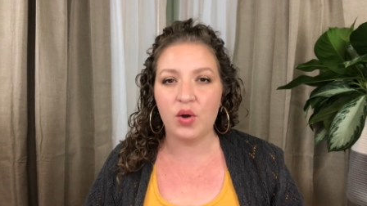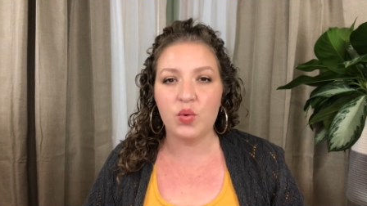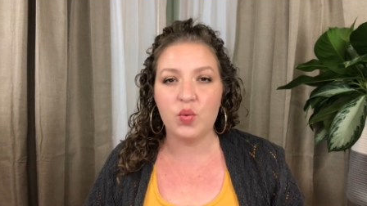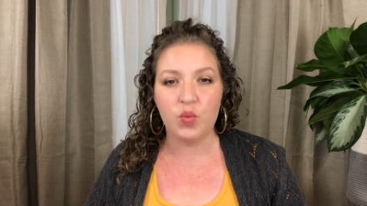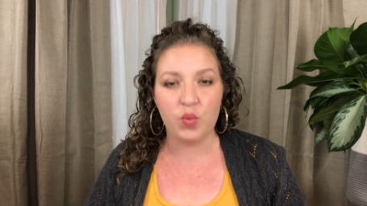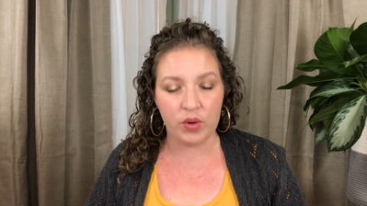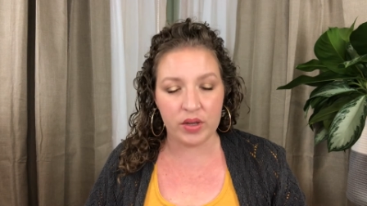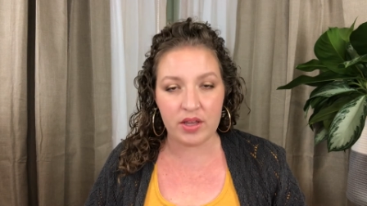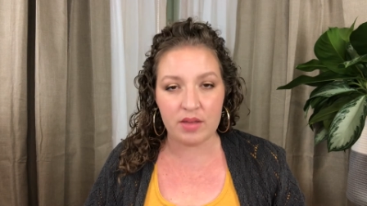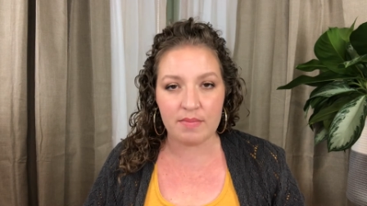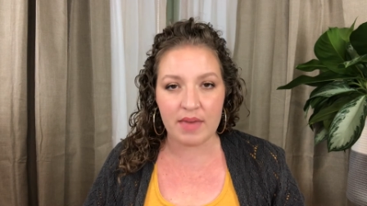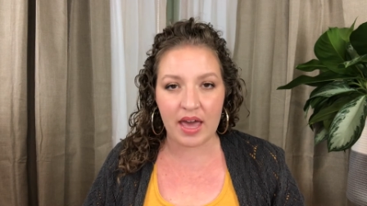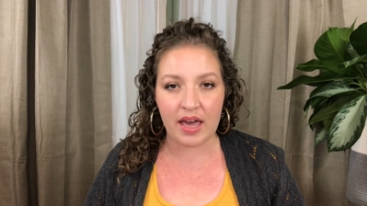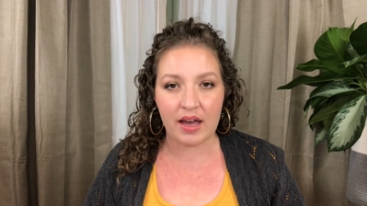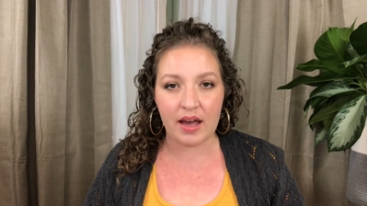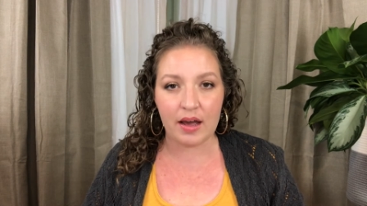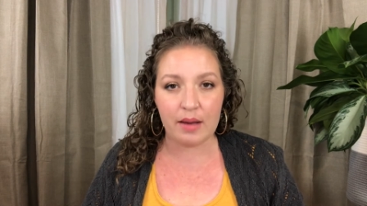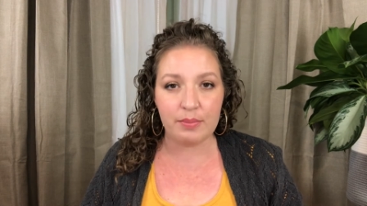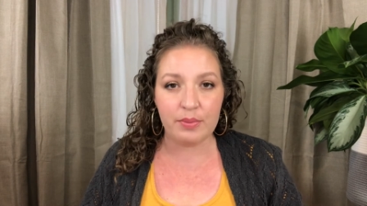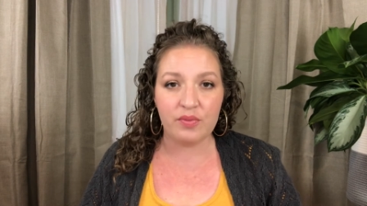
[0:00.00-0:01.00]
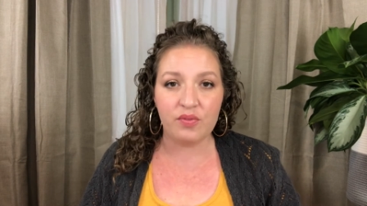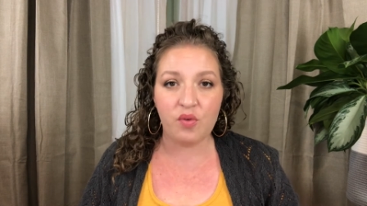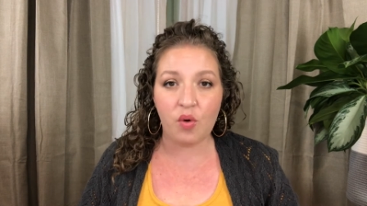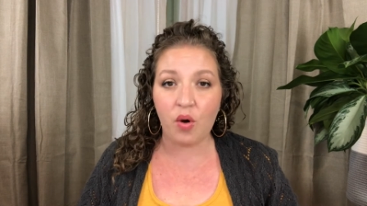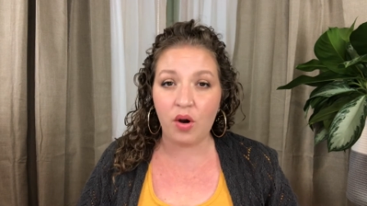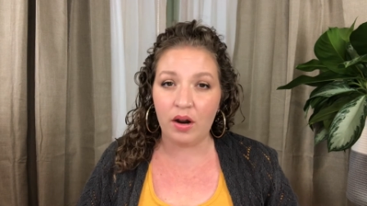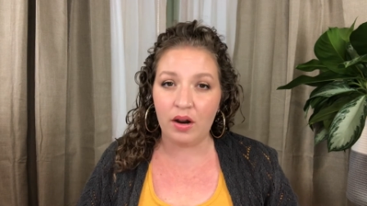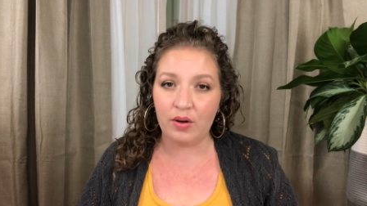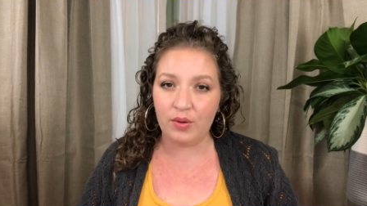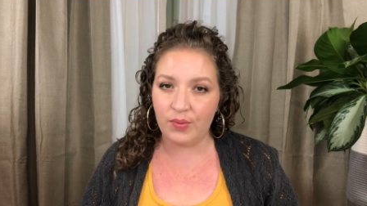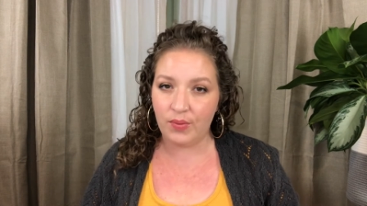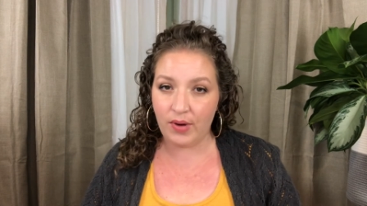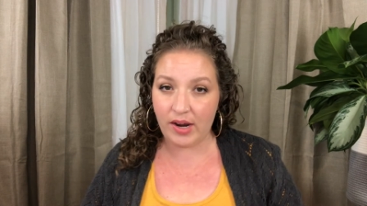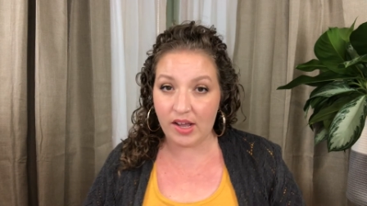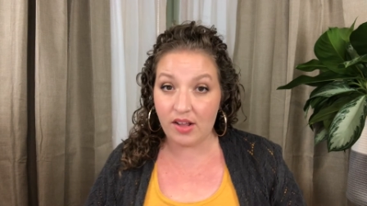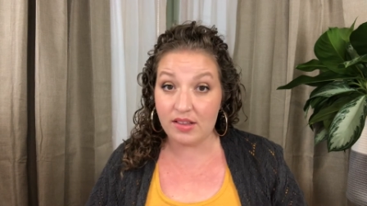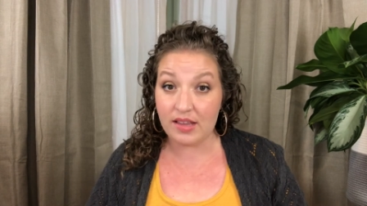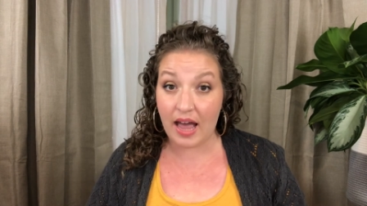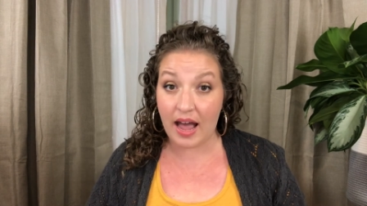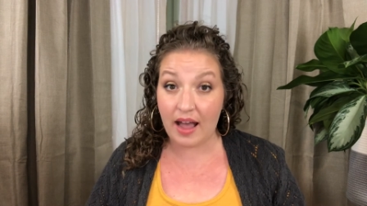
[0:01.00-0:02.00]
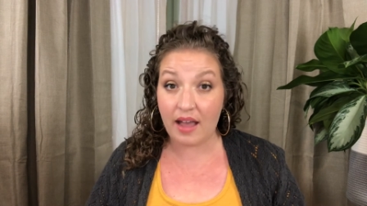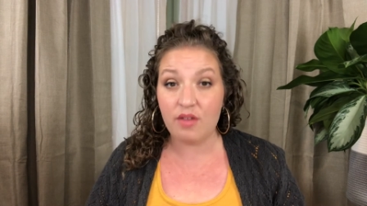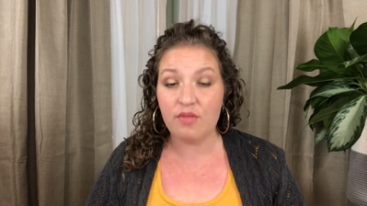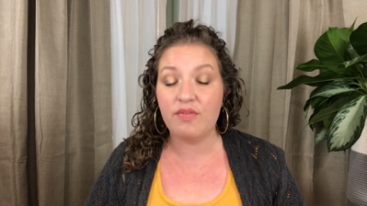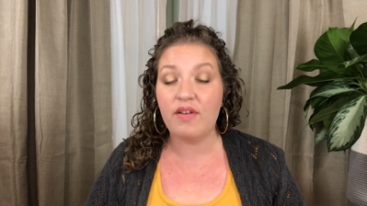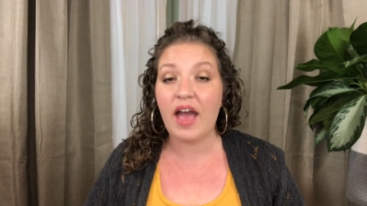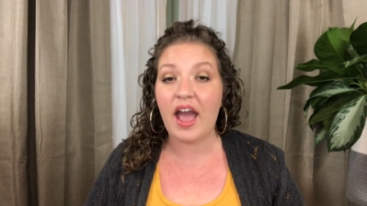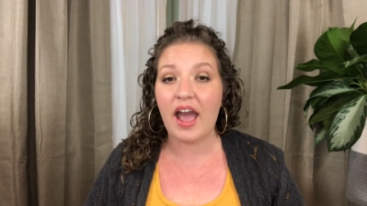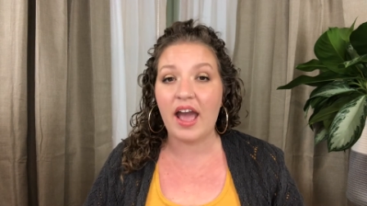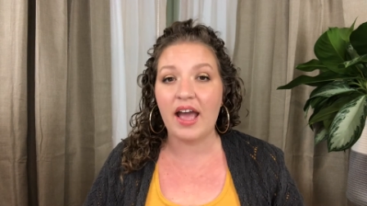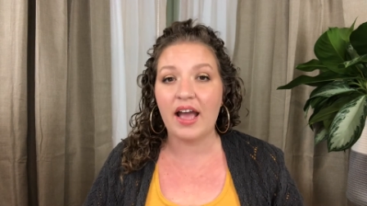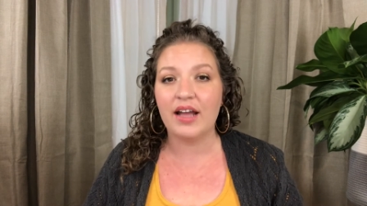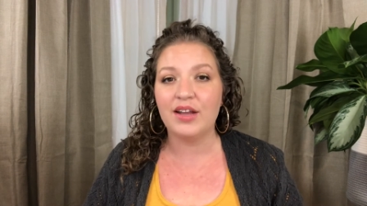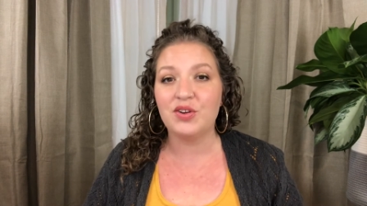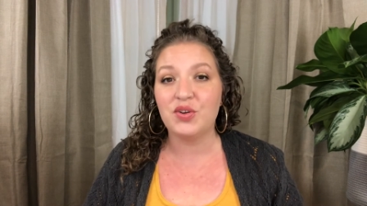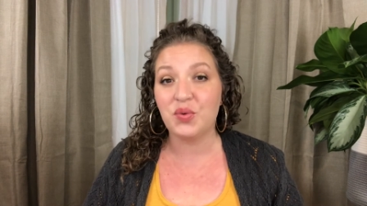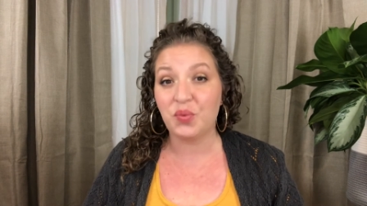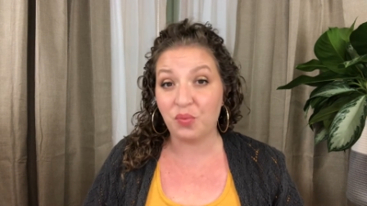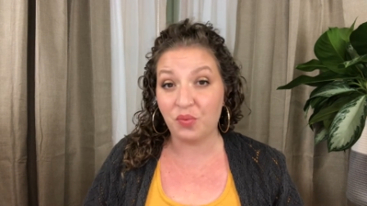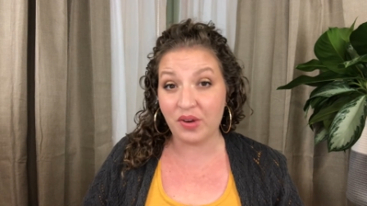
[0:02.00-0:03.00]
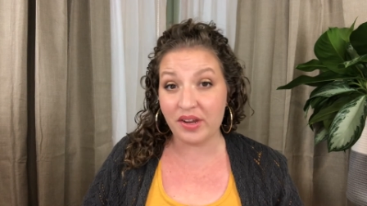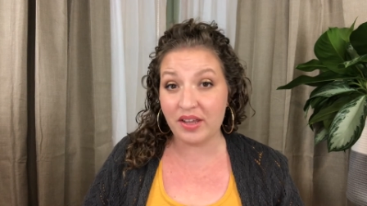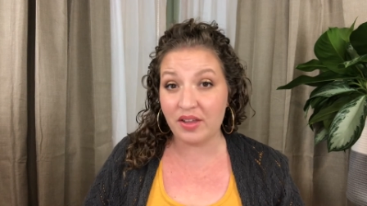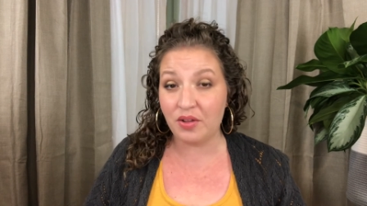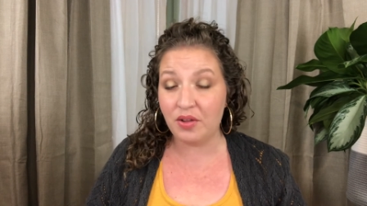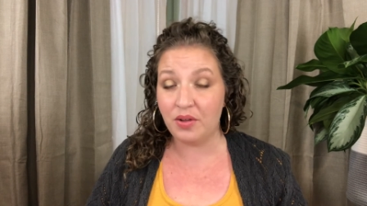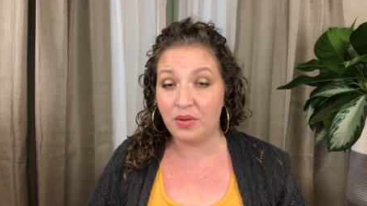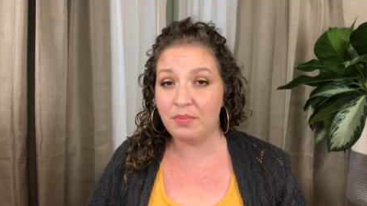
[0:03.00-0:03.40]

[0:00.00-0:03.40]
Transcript: real makeup for real life and real